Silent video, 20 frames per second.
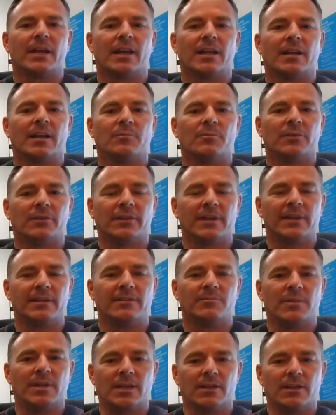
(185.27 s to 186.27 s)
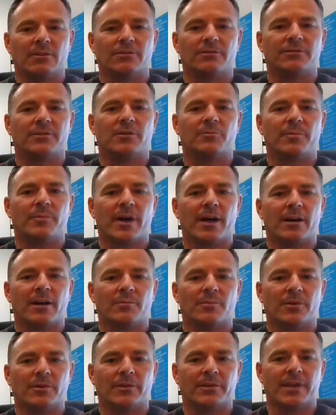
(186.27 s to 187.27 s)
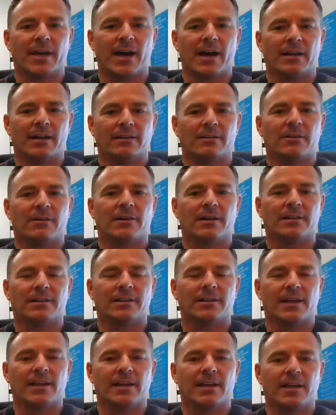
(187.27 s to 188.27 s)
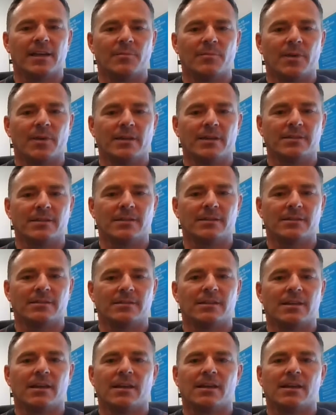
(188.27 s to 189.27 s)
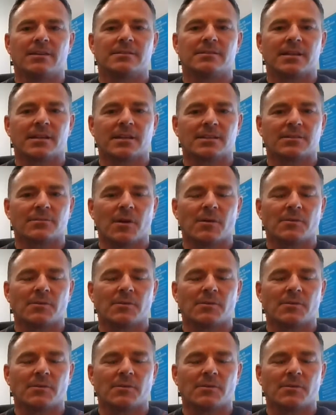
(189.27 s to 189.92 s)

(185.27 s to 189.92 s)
And believe me, you'll feel better about that on a day-to-day basis. 6